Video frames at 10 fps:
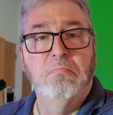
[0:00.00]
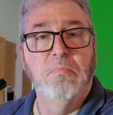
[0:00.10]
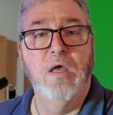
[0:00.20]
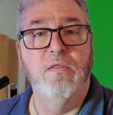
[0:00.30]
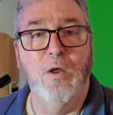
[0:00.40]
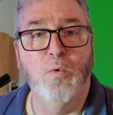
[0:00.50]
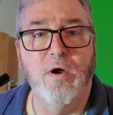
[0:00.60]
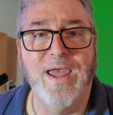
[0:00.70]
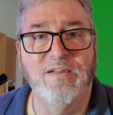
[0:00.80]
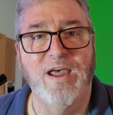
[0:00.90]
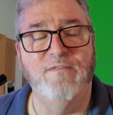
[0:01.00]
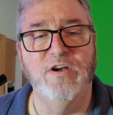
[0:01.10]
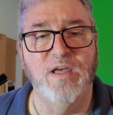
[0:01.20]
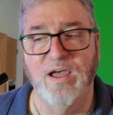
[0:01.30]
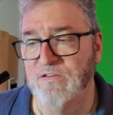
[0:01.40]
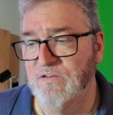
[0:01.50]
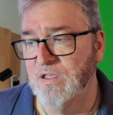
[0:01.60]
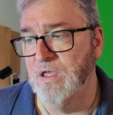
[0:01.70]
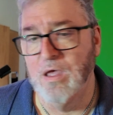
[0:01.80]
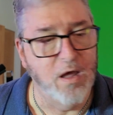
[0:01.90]
They work as advertised.
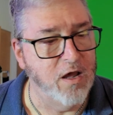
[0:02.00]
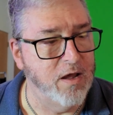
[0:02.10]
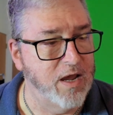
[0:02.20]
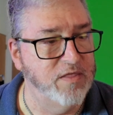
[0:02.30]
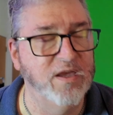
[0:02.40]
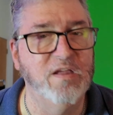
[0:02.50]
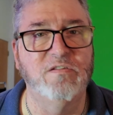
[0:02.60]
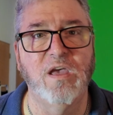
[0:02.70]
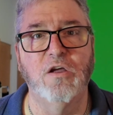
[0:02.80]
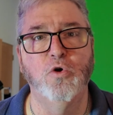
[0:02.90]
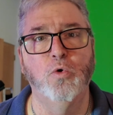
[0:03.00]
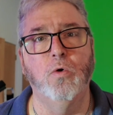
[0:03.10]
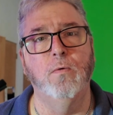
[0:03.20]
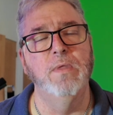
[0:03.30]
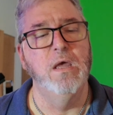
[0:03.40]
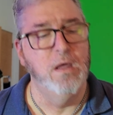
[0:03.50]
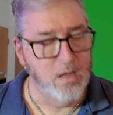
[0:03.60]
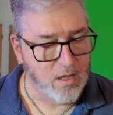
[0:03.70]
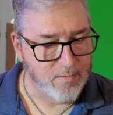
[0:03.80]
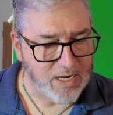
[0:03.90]
I think it's kind of cool.
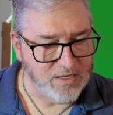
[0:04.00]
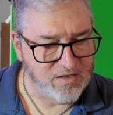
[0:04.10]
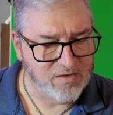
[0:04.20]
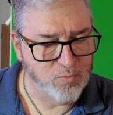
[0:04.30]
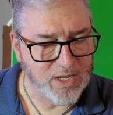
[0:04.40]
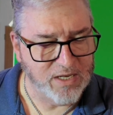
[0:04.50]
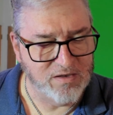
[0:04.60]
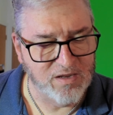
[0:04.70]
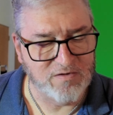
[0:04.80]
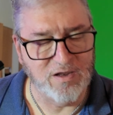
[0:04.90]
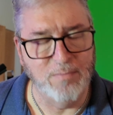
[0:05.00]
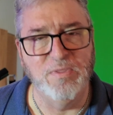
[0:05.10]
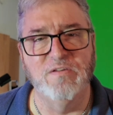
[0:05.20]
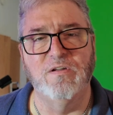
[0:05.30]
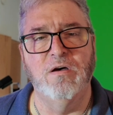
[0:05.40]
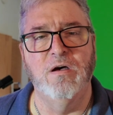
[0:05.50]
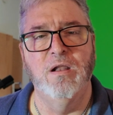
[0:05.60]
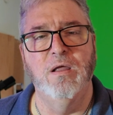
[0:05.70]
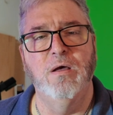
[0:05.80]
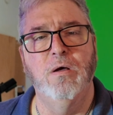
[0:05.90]
When I did slip this
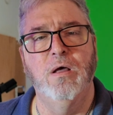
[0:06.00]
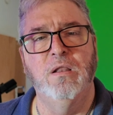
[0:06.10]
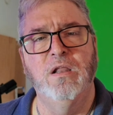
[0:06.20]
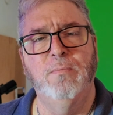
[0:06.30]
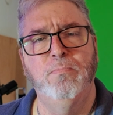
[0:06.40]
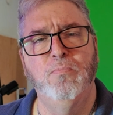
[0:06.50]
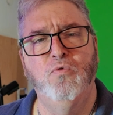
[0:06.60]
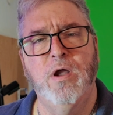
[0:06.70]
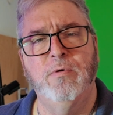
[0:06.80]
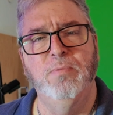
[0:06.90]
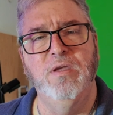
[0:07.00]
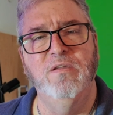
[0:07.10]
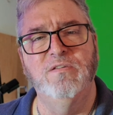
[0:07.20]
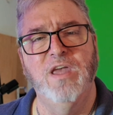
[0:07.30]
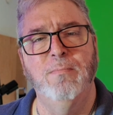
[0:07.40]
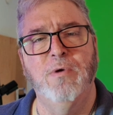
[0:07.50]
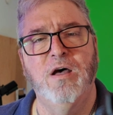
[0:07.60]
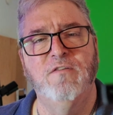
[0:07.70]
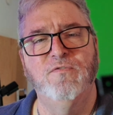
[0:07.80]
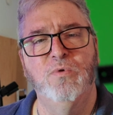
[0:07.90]
on, a little rubber piece came
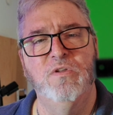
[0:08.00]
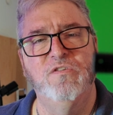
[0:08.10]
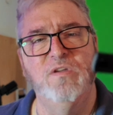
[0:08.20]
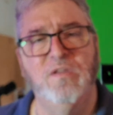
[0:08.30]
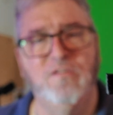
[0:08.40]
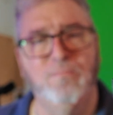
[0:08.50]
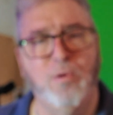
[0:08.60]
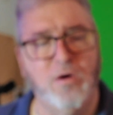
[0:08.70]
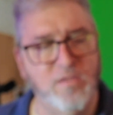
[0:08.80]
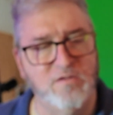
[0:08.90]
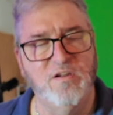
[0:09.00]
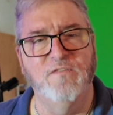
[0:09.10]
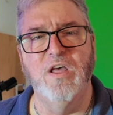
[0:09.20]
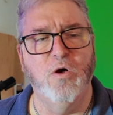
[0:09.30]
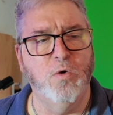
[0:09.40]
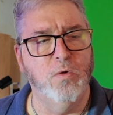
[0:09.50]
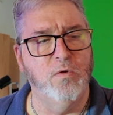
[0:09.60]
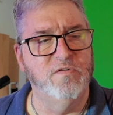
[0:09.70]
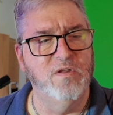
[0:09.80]
off, which is part of the stuff that holds